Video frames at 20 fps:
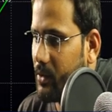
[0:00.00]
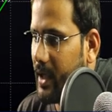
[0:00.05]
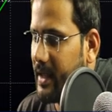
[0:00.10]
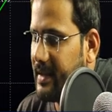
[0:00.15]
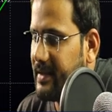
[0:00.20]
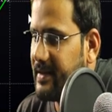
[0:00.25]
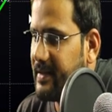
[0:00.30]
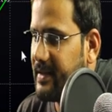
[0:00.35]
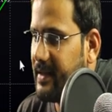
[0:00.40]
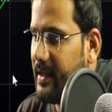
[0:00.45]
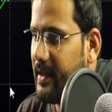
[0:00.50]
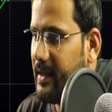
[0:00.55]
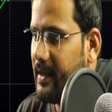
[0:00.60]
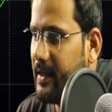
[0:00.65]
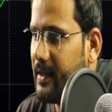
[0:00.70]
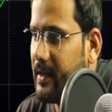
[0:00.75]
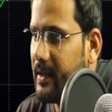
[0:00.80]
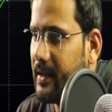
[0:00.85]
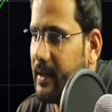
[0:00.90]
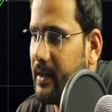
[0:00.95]
if you can
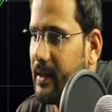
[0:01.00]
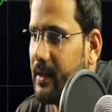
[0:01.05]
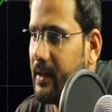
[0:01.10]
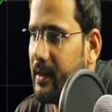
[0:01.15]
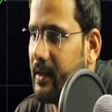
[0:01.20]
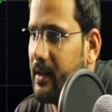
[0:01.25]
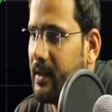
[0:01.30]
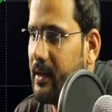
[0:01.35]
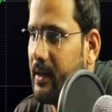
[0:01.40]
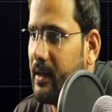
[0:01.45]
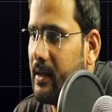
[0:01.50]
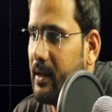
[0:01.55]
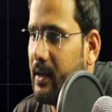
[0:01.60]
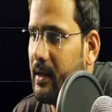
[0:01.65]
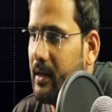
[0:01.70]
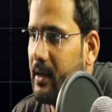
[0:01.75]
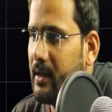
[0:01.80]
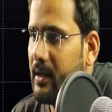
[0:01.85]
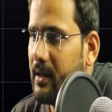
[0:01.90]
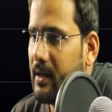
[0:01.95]
see,
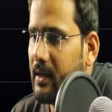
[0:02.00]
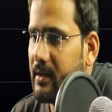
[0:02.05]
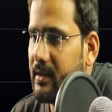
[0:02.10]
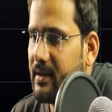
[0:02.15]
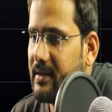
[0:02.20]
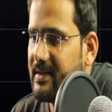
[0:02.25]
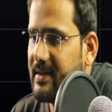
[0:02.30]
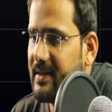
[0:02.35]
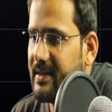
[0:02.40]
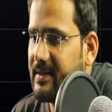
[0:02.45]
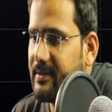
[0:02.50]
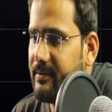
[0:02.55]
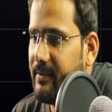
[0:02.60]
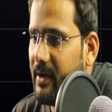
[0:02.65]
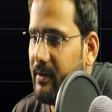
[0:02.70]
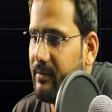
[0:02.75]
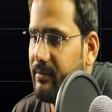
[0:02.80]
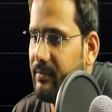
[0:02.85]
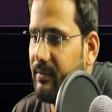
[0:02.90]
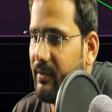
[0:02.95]
this
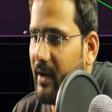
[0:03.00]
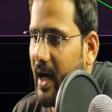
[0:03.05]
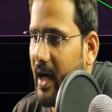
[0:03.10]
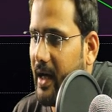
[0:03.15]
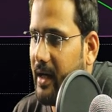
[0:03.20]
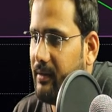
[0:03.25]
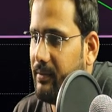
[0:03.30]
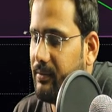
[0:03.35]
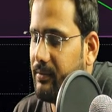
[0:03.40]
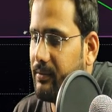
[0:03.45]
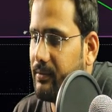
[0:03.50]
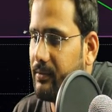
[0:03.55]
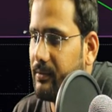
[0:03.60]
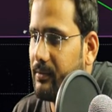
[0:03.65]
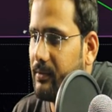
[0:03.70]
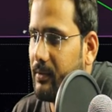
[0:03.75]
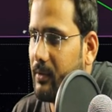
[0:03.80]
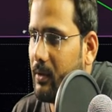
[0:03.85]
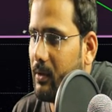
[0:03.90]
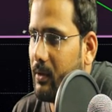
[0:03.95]
is wave 5
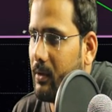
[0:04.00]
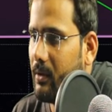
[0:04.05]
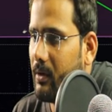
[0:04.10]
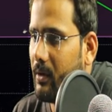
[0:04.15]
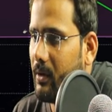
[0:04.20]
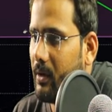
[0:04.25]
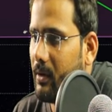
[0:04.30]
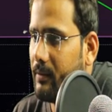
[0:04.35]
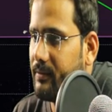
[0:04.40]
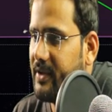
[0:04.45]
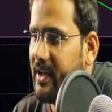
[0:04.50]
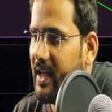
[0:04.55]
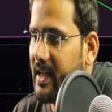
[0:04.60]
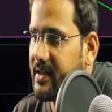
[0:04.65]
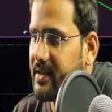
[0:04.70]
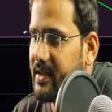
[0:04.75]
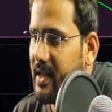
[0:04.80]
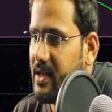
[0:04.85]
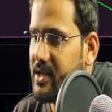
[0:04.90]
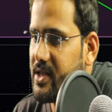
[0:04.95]
of
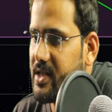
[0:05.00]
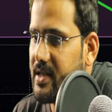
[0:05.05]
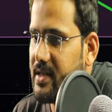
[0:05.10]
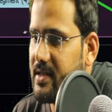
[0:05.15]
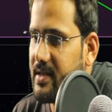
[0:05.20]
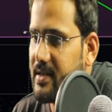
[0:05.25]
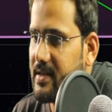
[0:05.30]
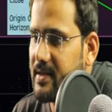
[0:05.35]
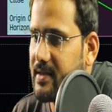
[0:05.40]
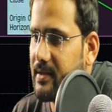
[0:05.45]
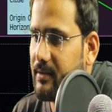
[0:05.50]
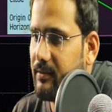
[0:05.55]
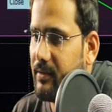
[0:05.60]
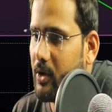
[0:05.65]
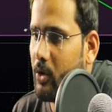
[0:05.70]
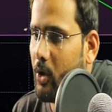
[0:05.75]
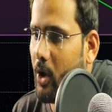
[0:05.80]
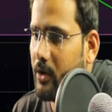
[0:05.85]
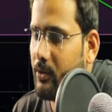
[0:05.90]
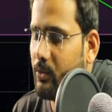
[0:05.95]
the extensions.
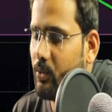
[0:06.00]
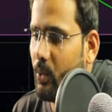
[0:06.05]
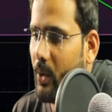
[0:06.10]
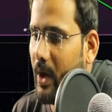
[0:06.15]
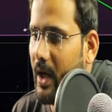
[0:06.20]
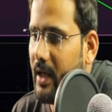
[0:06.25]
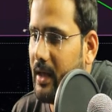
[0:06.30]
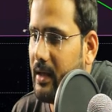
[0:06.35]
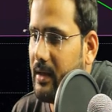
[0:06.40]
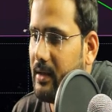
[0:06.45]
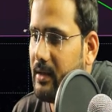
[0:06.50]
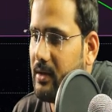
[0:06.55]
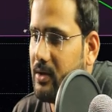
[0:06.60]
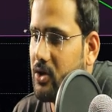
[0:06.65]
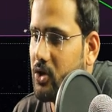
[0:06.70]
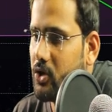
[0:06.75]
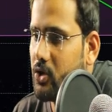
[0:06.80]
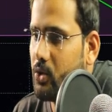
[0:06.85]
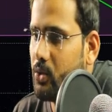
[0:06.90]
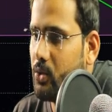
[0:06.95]
We got
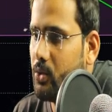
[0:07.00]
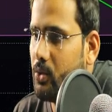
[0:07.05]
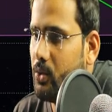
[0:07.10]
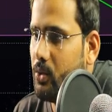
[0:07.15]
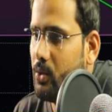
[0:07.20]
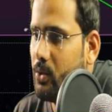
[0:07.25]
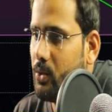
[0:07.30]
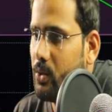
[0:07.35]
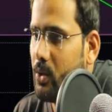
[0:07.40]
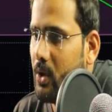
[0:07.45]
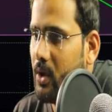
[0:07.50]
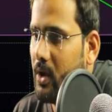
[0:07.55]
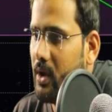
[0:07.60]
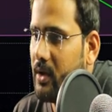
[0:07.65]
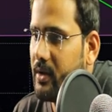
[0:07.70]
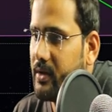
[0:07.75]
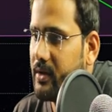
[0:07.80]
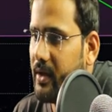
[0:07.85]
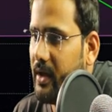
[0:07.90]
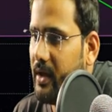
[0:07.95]
1, 2,
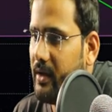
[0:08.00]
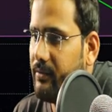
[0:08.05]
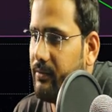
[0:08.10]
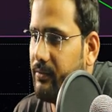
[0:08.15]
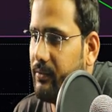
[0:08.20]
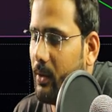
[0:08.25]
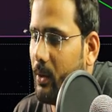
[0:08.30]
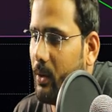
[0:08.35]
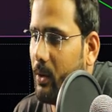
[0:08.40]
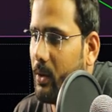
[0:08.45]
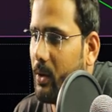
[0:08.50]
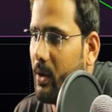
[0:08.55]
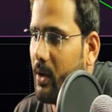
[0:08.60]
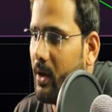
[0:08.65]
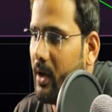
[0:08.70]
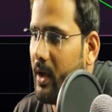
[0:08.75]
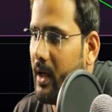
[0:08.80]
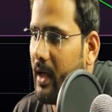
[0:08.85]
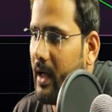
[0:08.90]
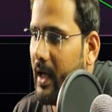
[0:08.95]
3,
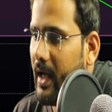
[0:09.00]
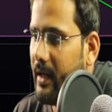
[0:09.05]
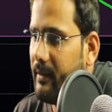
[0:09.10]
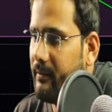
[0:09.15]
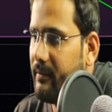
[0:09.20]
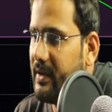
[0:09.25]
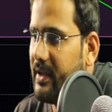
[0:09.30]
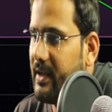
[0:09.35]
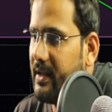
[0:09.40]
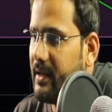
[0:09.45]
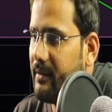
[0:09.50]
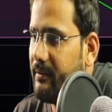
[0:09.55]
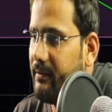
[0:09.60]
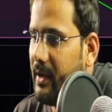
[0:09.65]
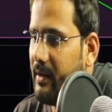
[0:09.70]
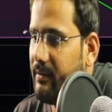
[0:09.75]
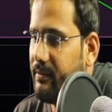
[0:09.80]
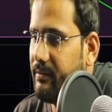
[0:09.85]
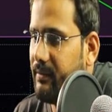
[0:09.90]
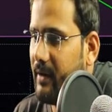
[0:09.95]
4, and within
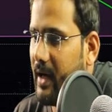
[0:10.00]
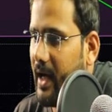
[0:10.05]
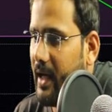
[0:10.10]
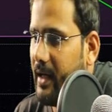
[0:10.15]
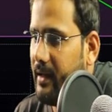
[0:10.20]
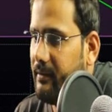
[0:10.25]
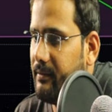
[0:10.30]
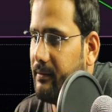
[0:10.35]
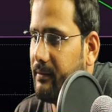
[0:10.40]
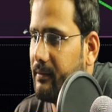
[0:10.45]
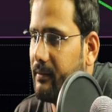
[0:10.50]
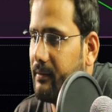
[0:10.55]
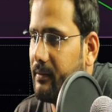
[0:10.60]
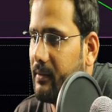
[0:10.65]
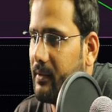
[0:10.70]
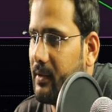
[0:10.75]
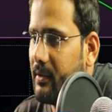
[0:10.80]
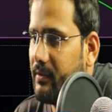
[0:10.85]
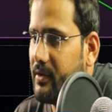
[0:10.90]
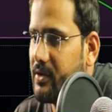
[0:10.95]
the wave 5,
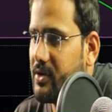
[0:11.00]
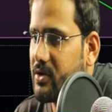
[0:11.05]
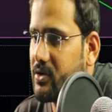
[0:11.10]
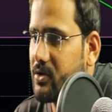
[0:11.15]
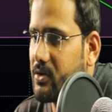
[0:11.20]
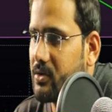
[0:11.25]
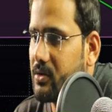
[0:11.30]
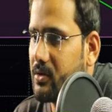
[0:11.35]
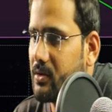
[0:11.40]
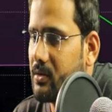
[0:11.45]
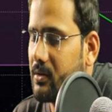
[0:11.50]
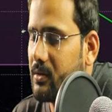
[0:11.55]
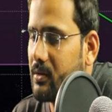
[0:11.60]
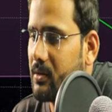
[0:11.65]
if we just